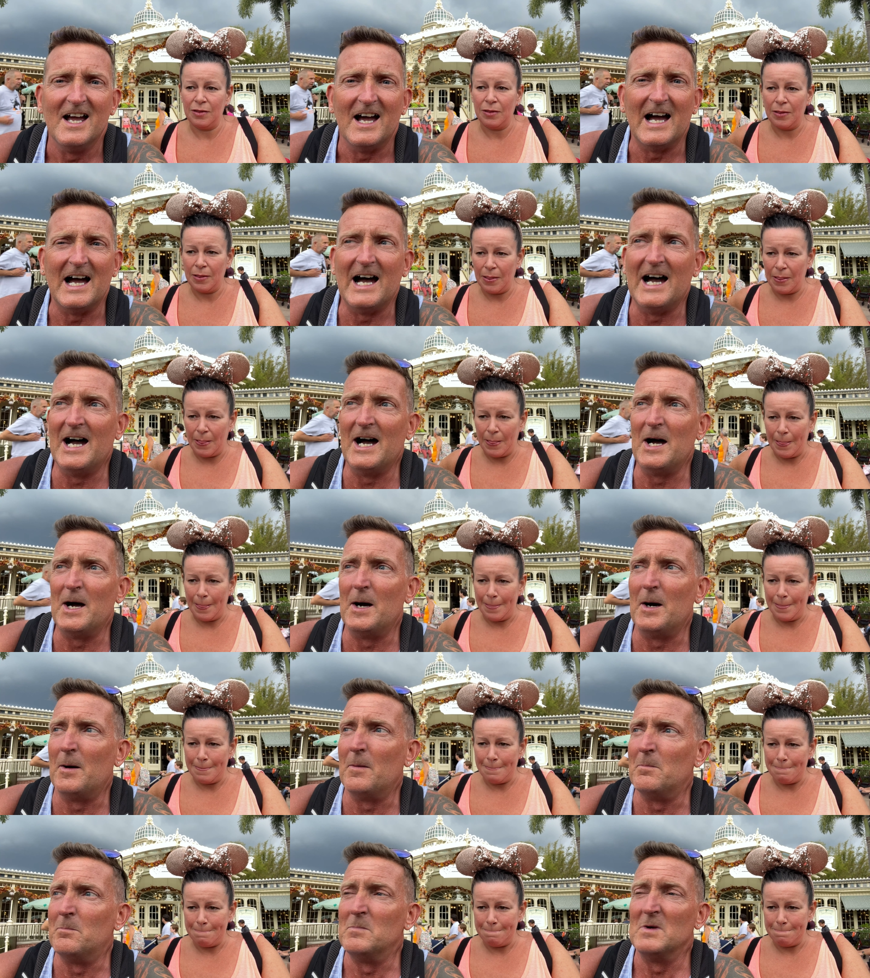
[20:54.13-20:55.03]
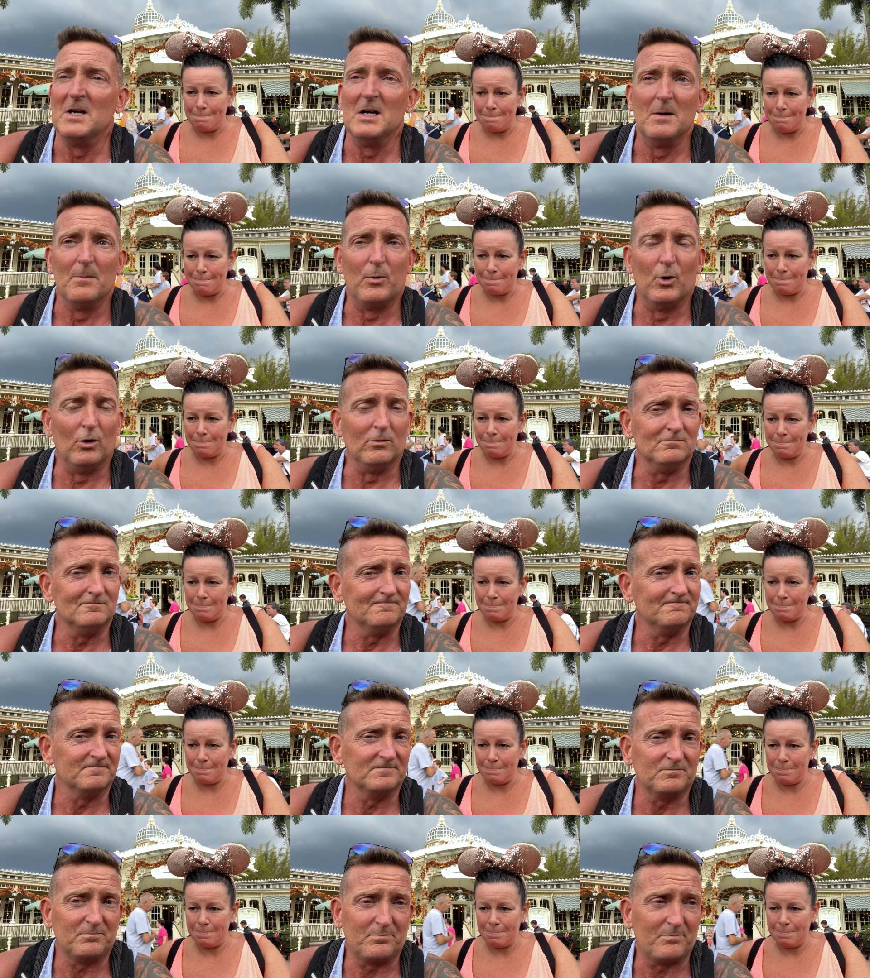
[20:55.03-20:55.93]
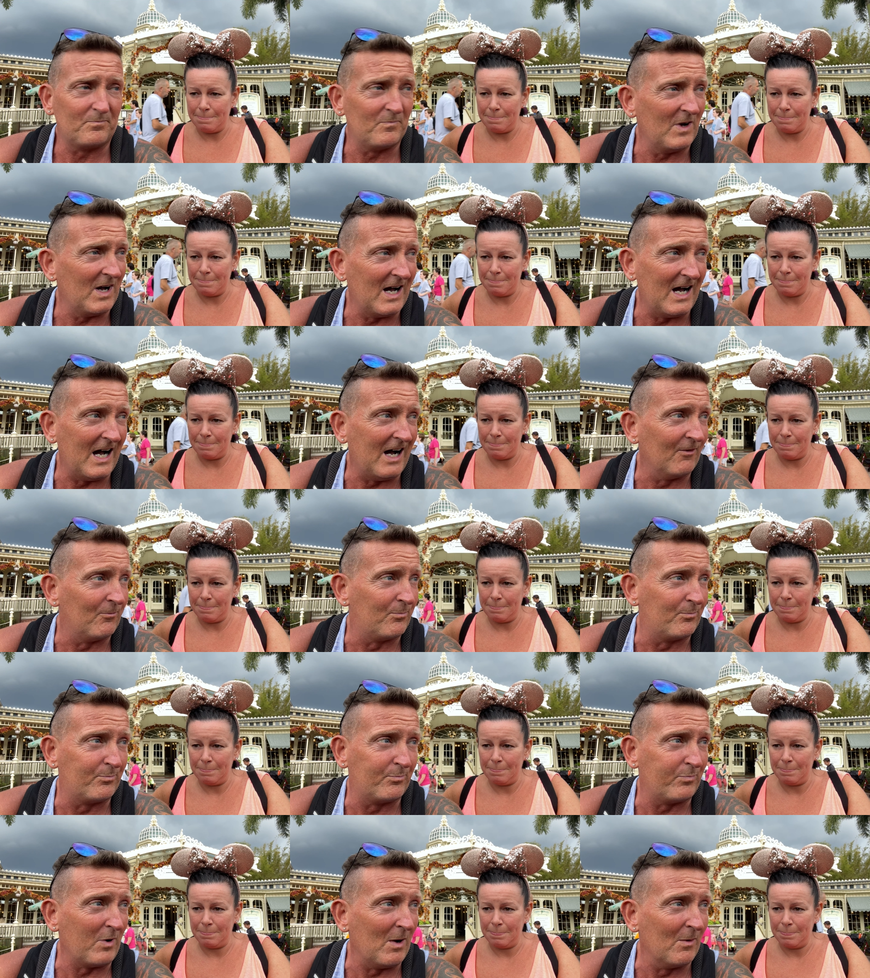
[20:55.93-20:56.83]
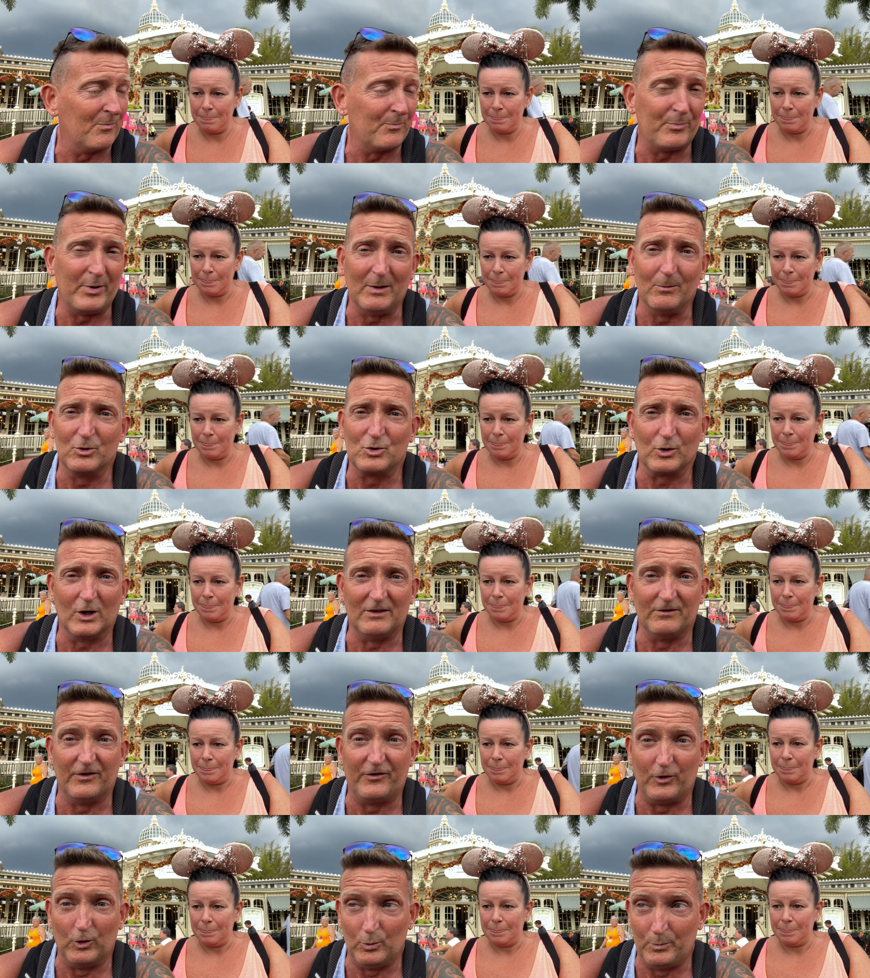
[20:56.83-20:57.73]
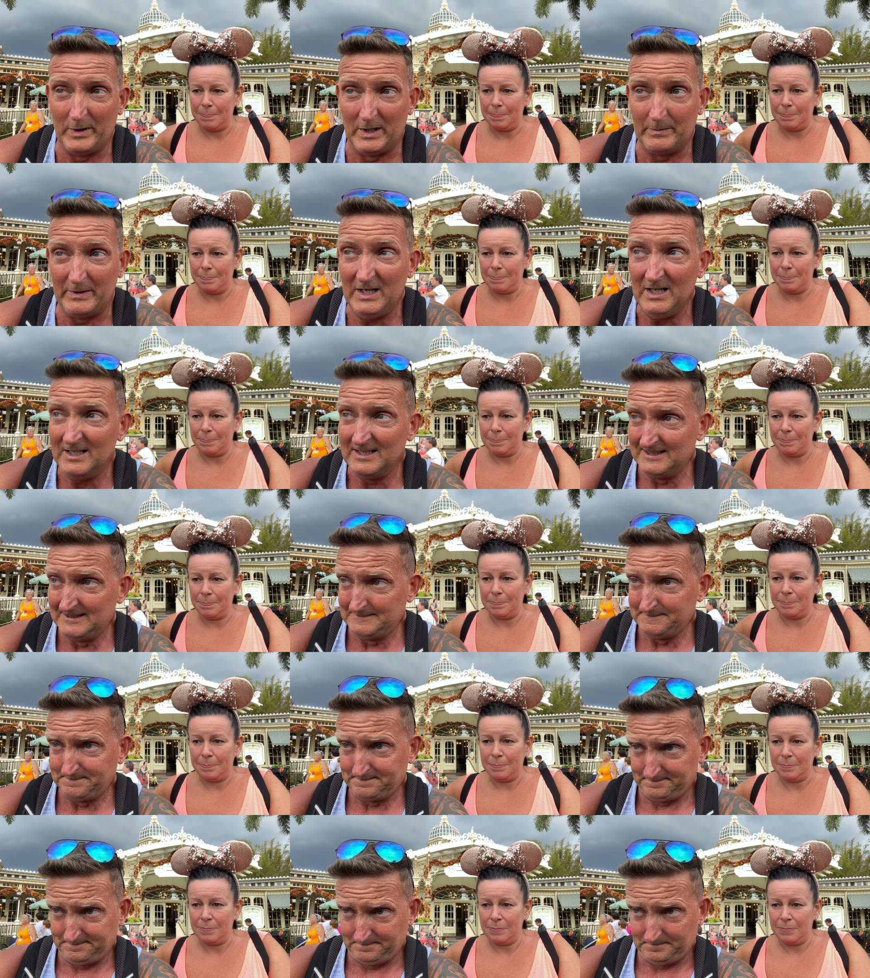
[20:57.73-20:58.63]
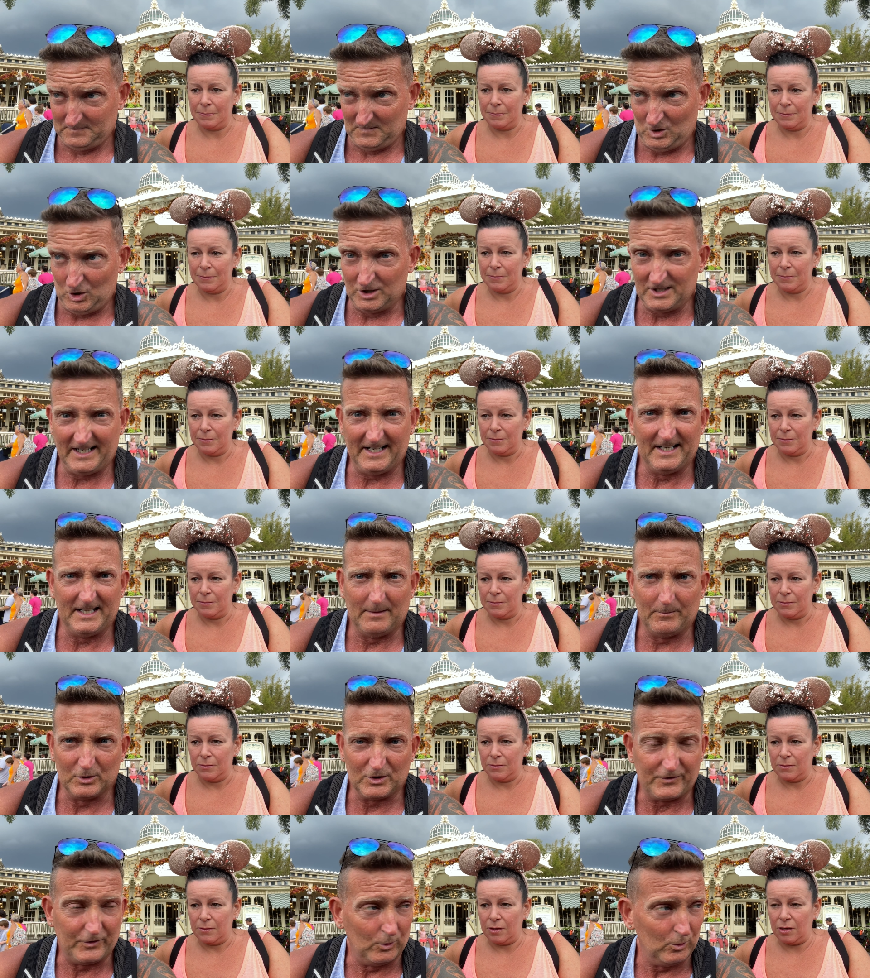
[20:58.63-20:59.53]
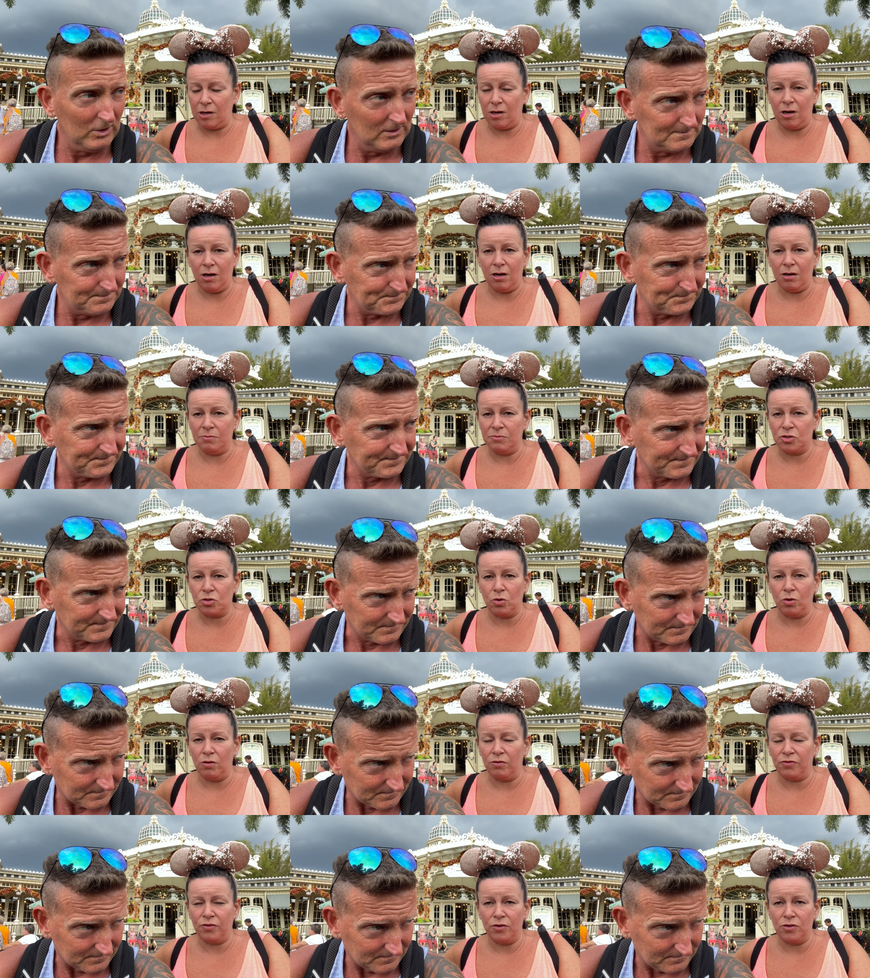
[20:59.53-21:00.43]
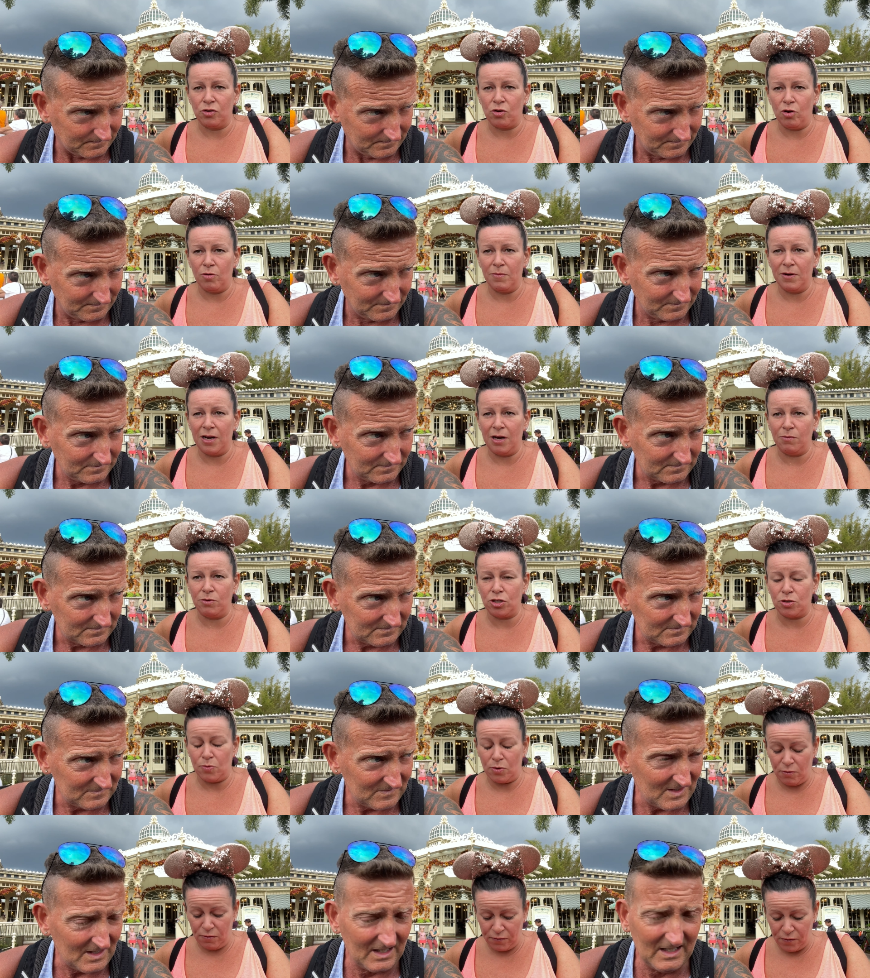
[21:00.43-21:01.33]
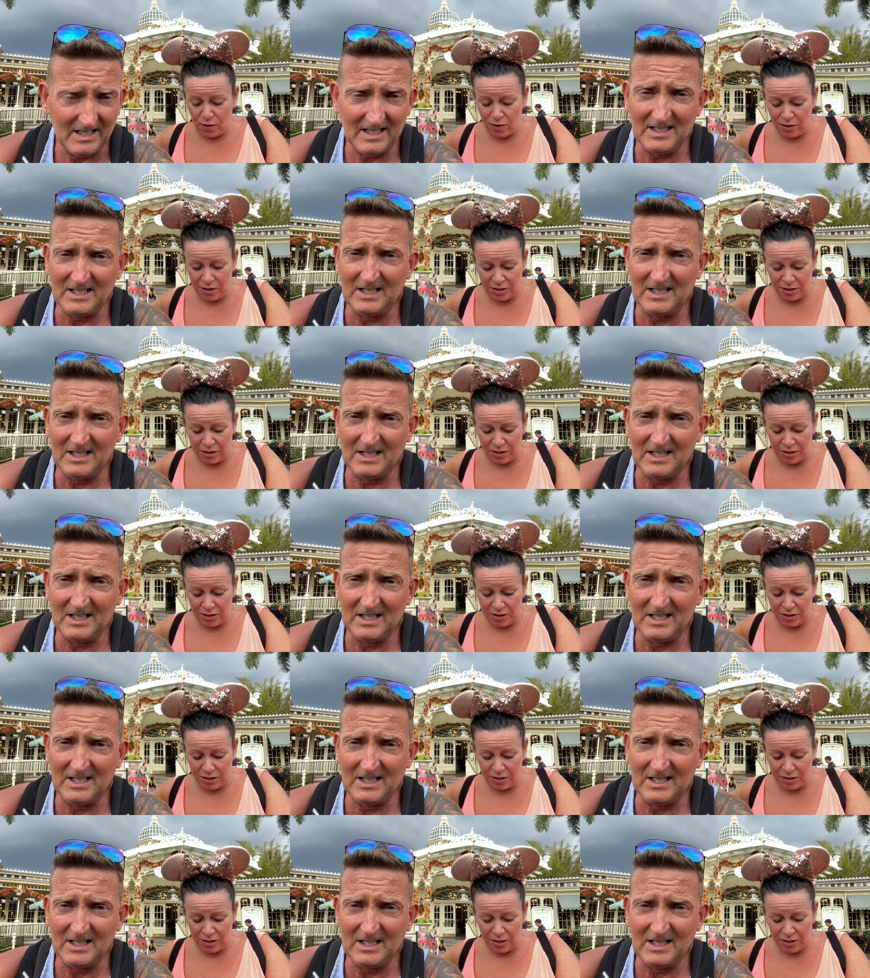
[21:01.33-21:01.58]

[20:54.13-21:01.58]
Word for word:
Speaker 1: Um, but I'm, I'm pretty much going to have a food baby because I ate that much food. Oh,
Speaker 2: total food coma now. We just want to fly